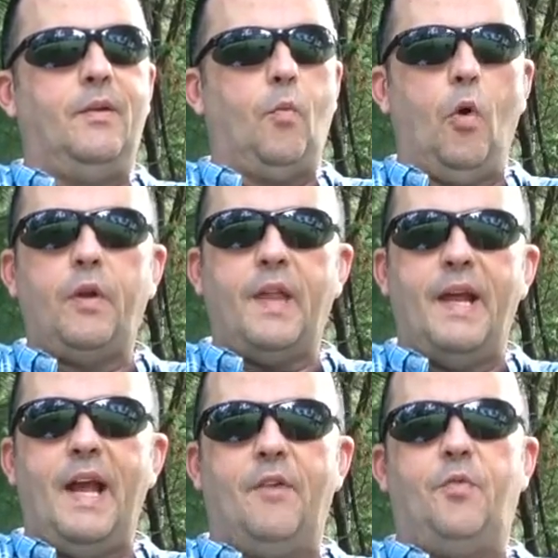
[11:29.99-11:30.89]
work
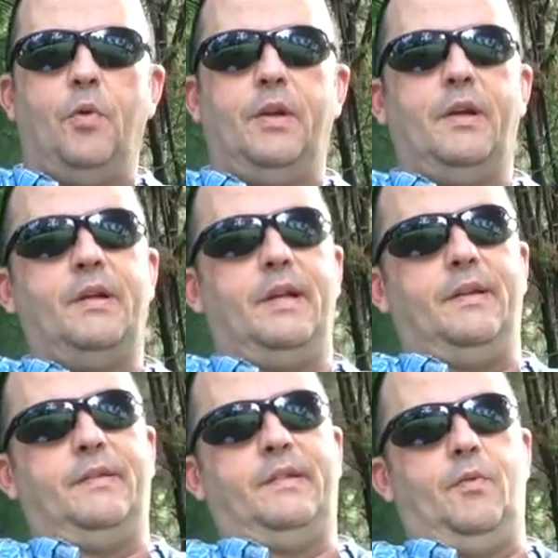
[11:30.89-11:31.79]
that out for you
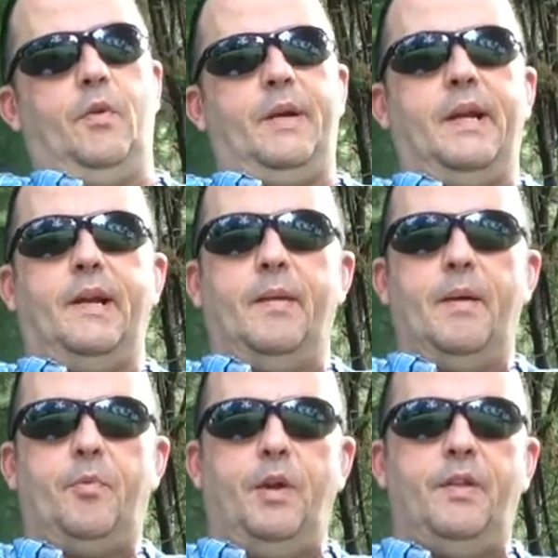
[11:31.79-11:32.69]
and see what we can come
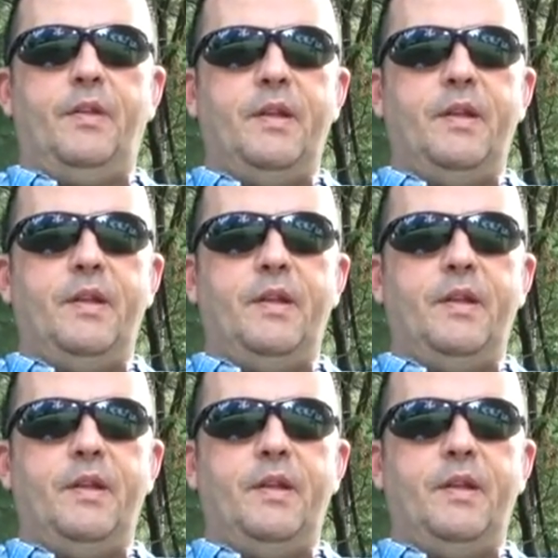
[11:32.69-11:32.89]
up with.